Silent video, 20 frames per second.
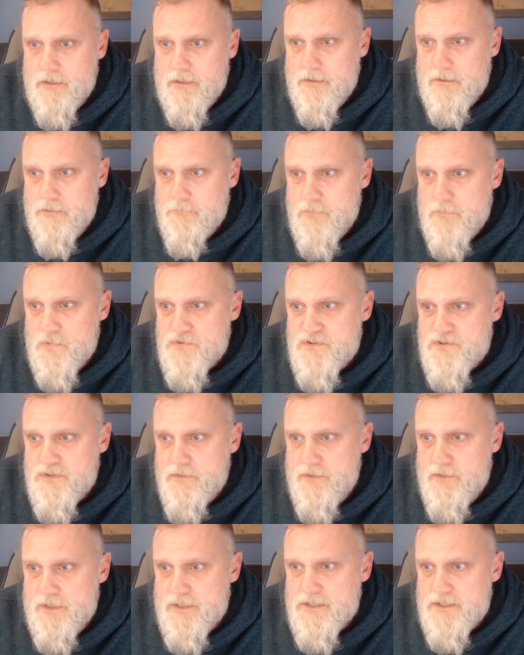Most of
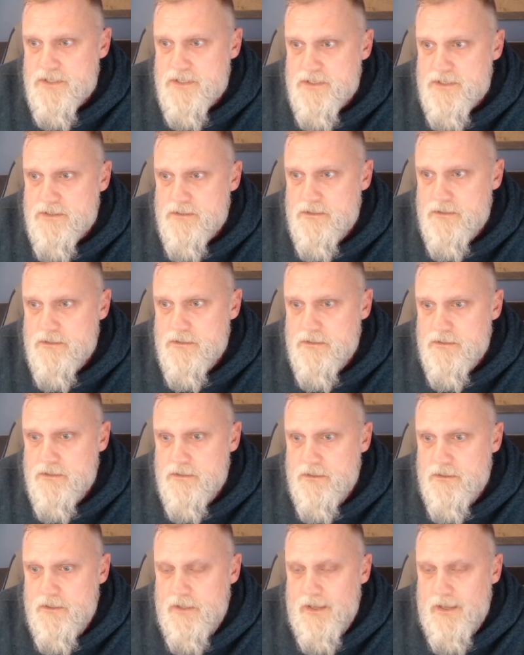this,
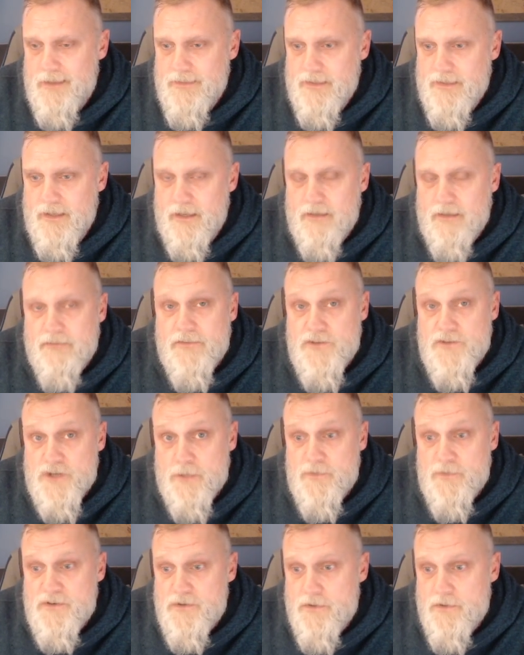at the end of the
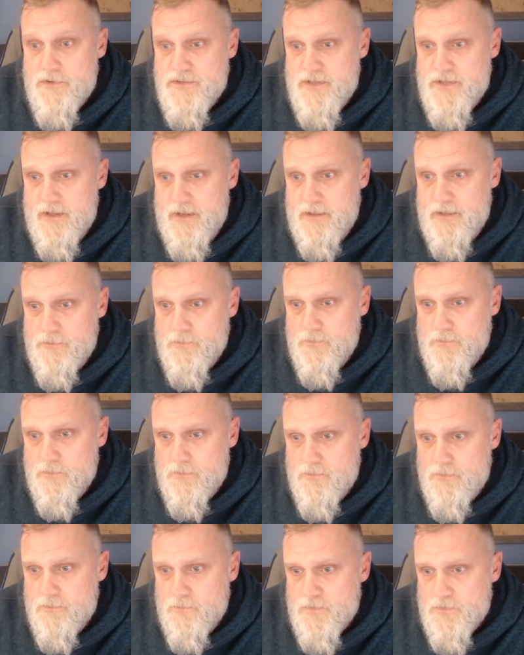German turn 10,
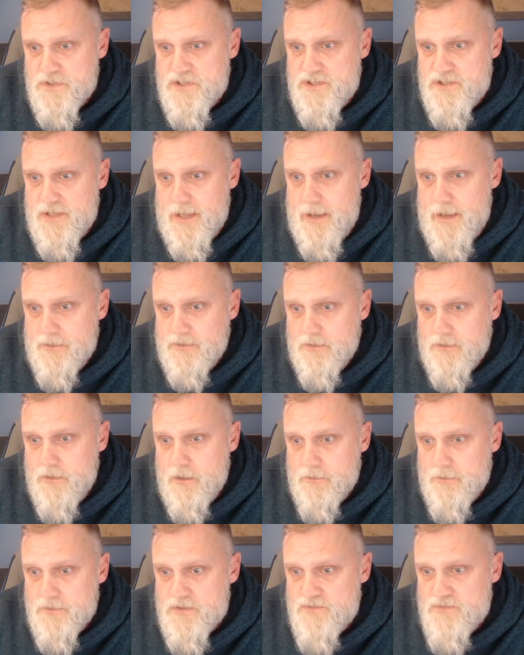was stacked along
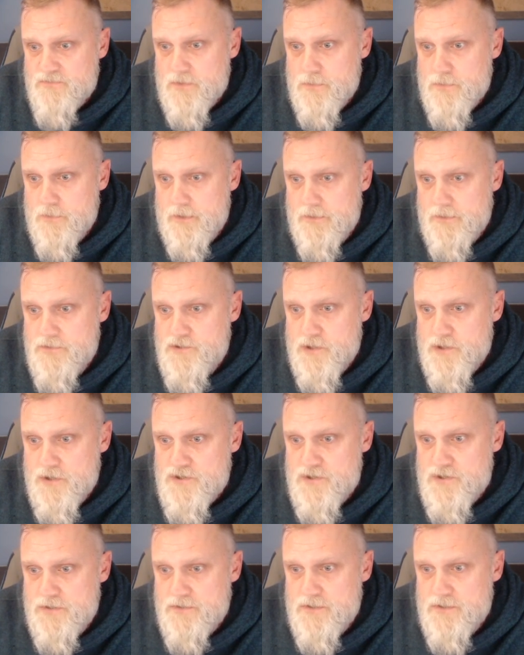this road
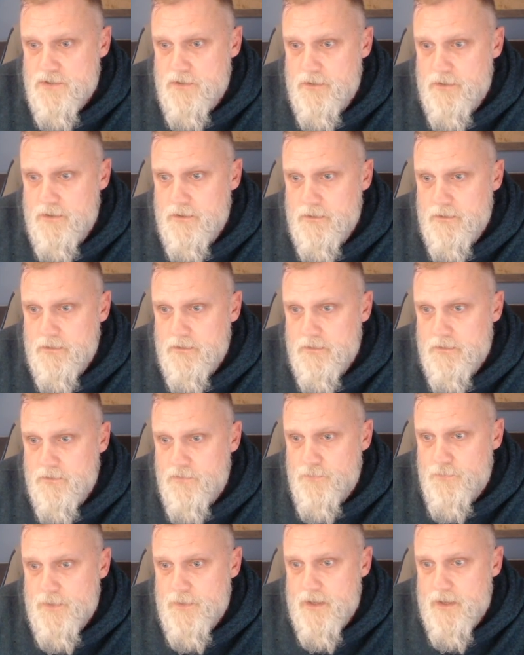junction.
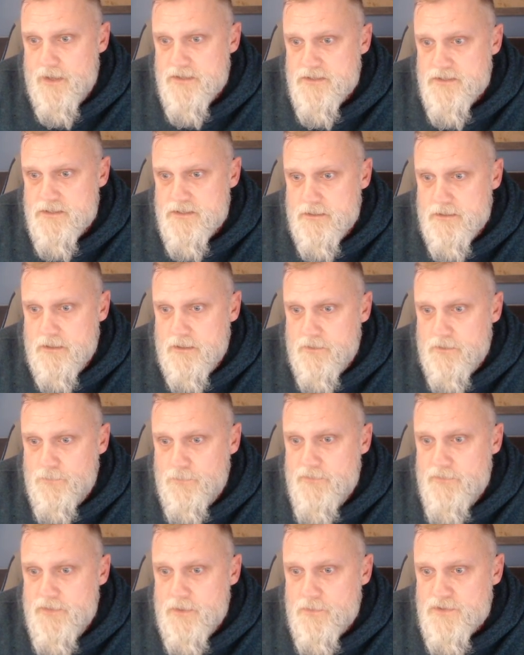3
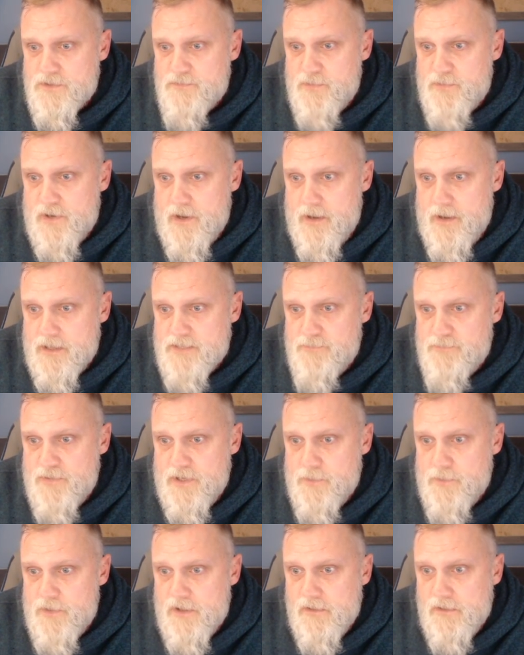vehicles per hex, pretty
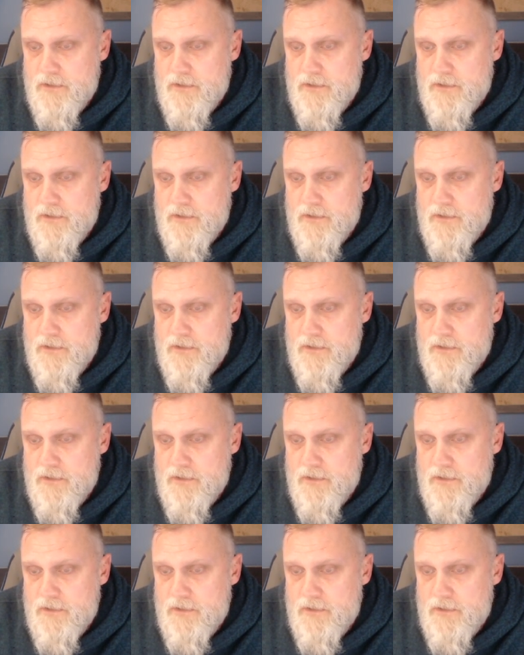well.